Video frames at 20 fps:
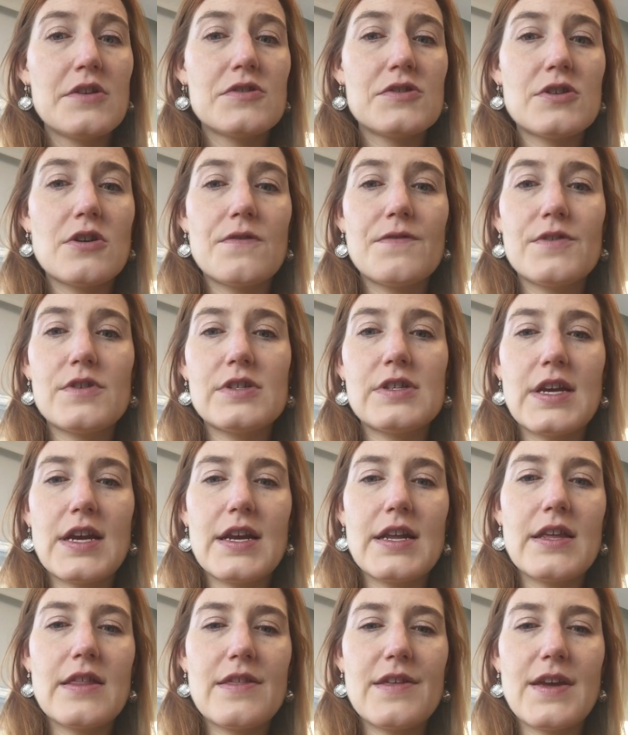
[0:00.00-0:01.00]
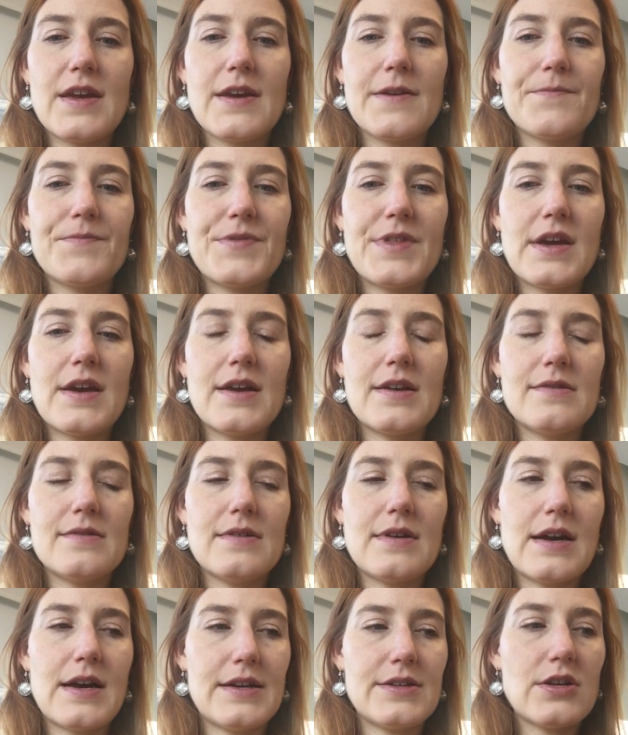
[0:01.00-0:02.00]
So if there's anything
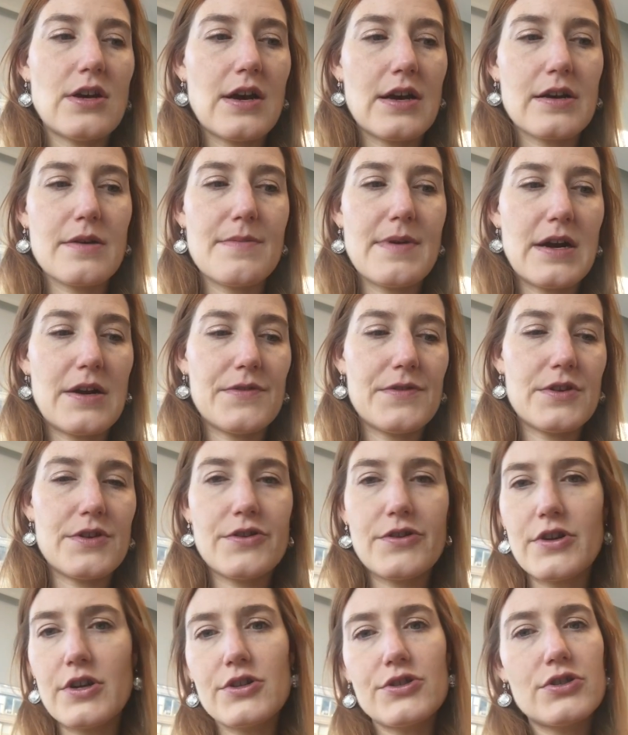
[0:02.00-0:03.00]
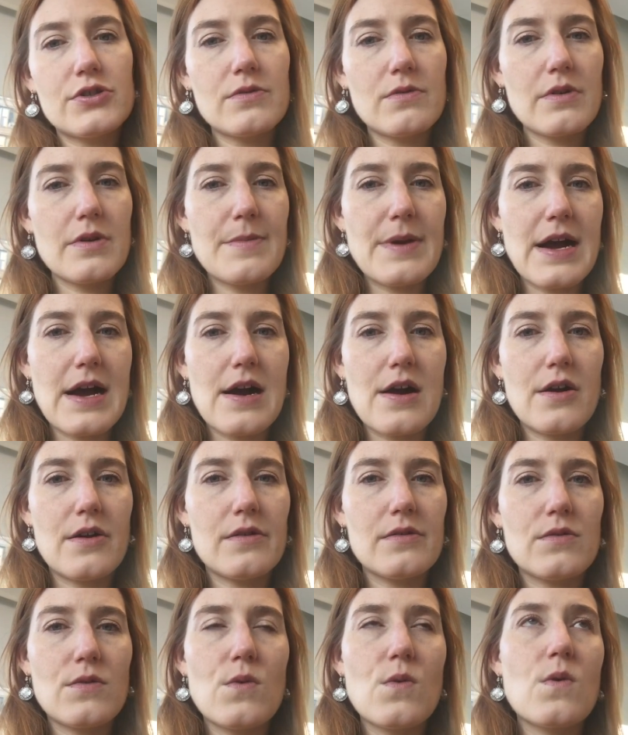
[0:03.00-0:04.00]
that I talk about that you're not sure
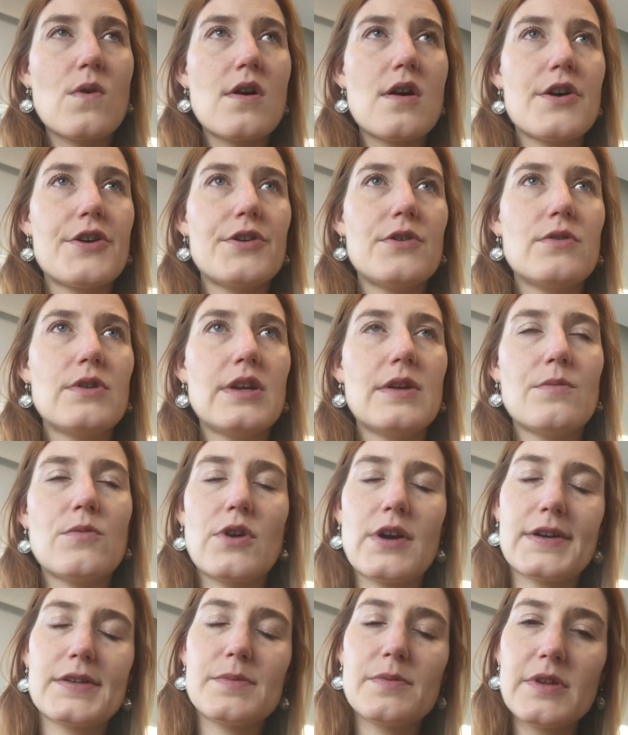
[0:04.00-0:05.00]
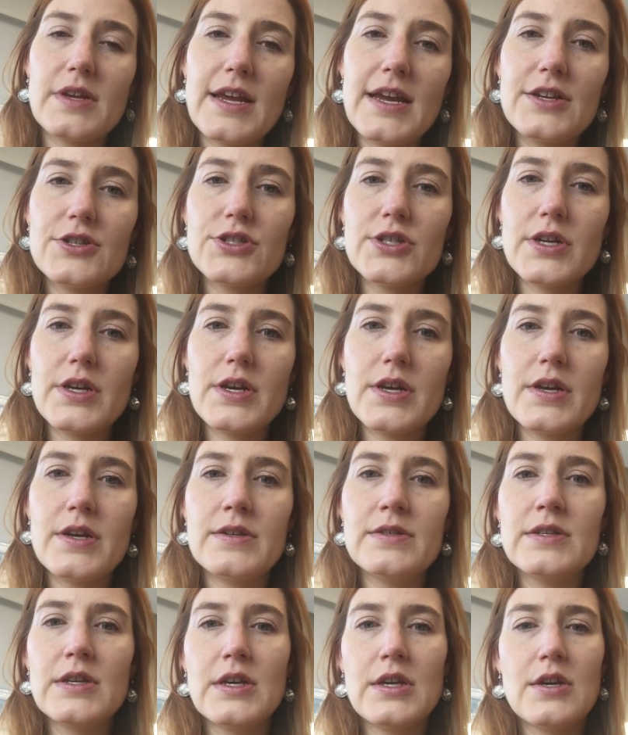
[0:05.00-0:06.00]
about, or you need more
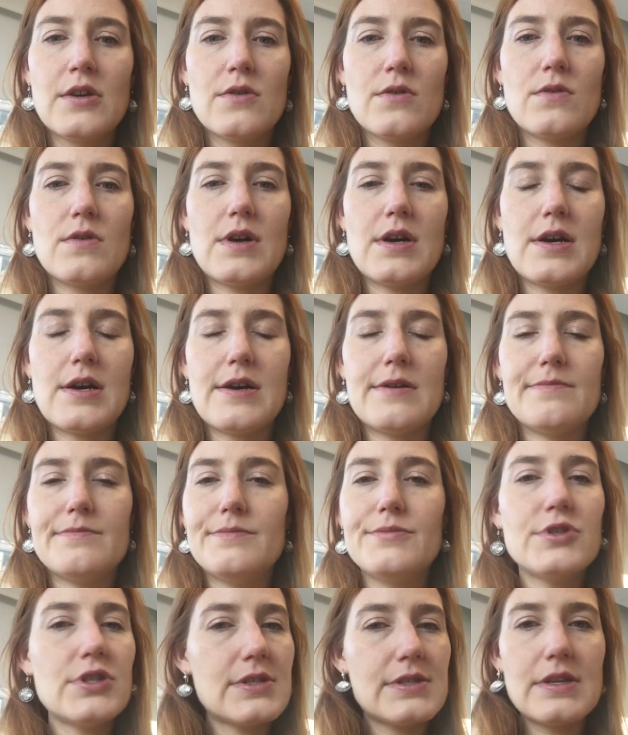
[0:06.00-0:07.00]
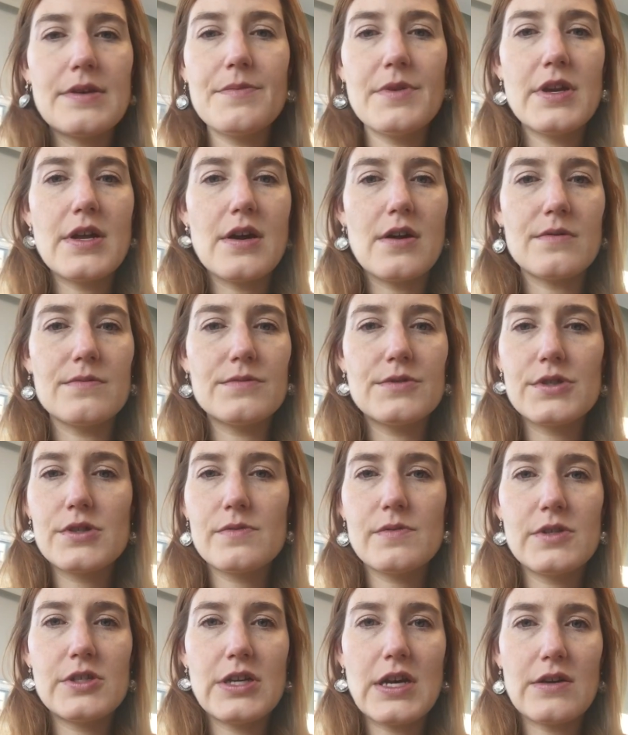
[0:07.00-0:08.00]
explanation, just let me know.
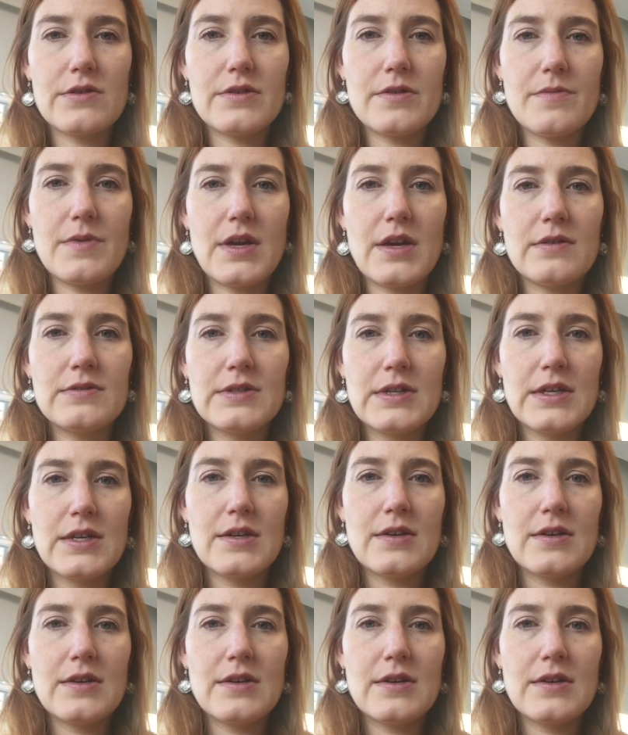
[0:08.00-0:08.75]
Just reach out to me.